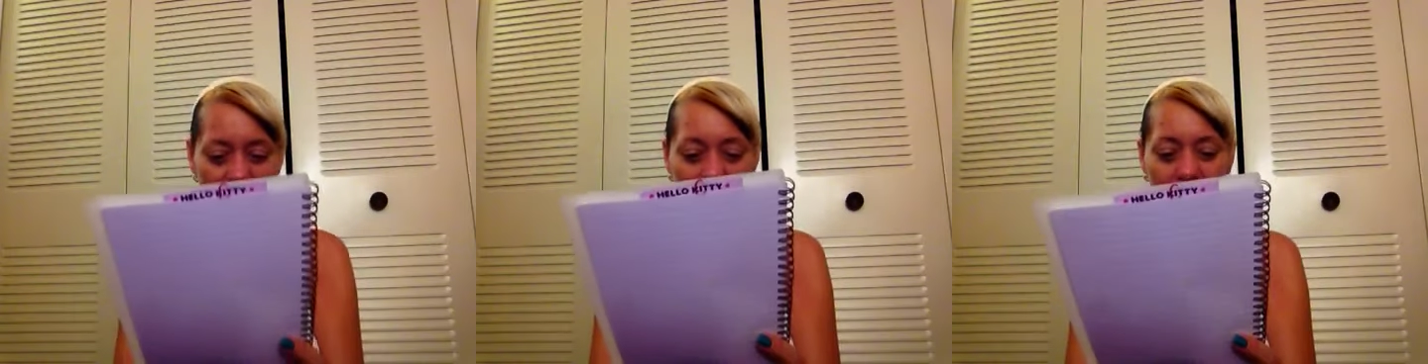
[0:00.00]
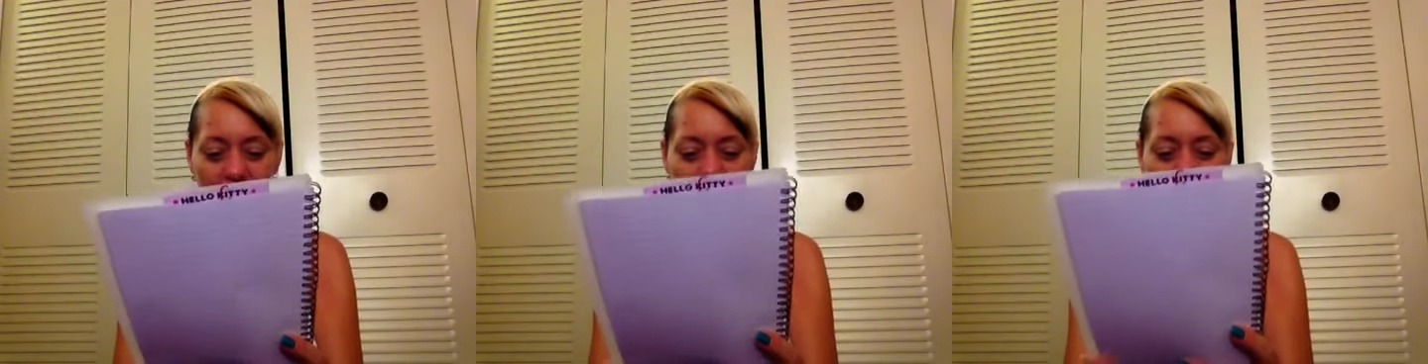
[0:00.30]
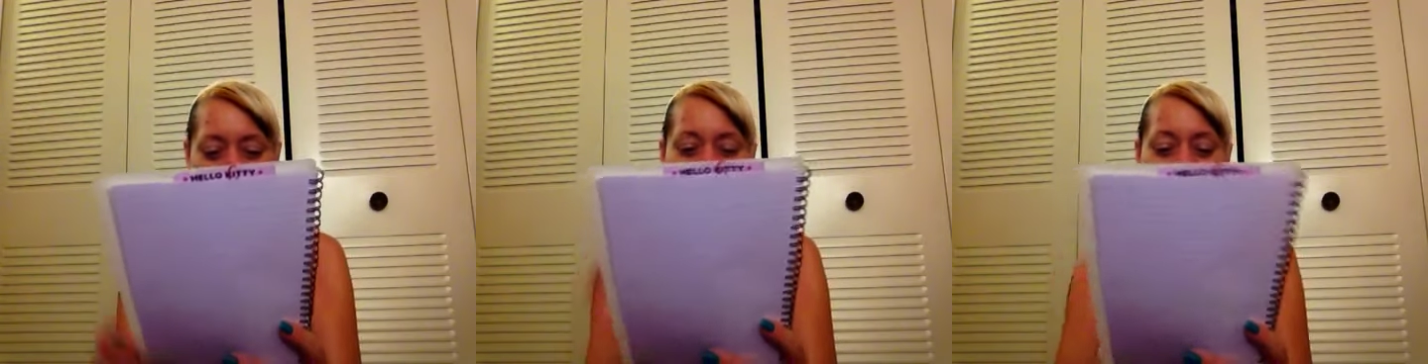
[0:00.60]

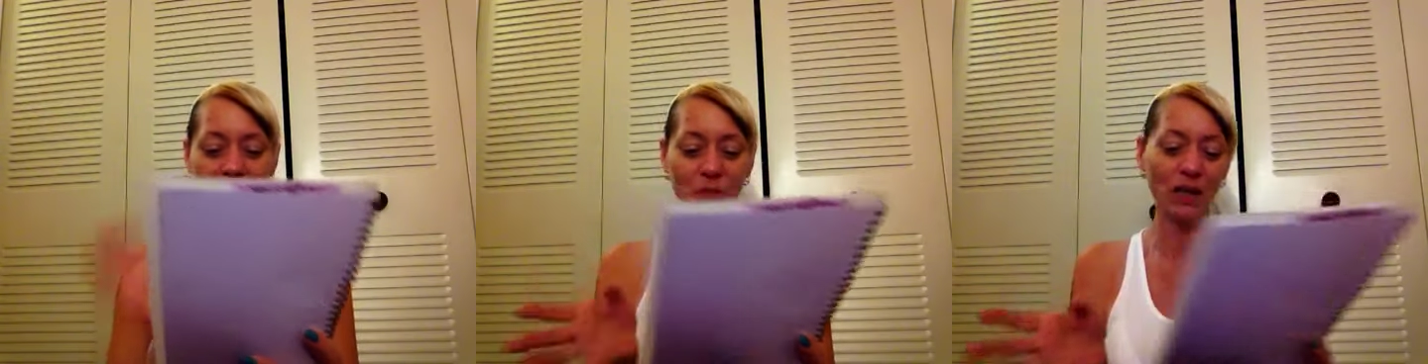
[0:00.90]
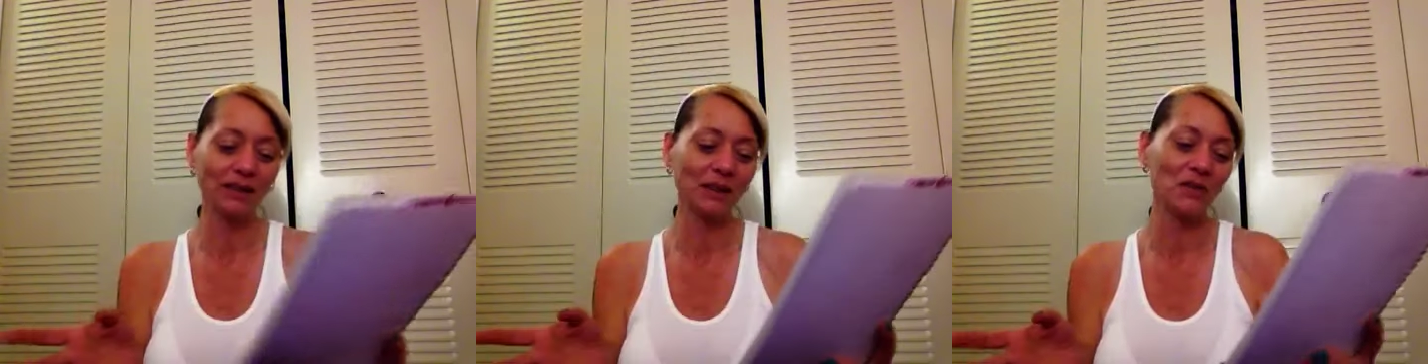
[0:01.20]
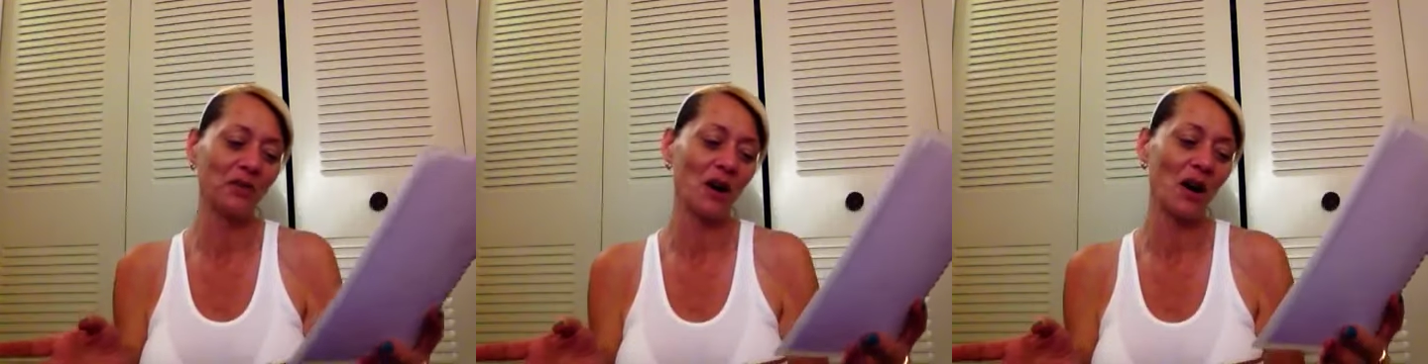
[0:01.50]
and I've ate well so
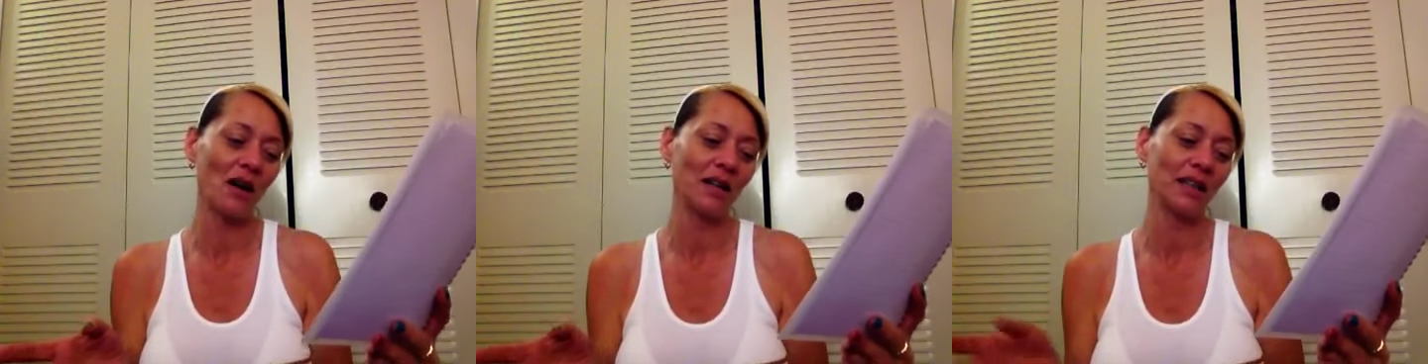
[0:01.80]
far.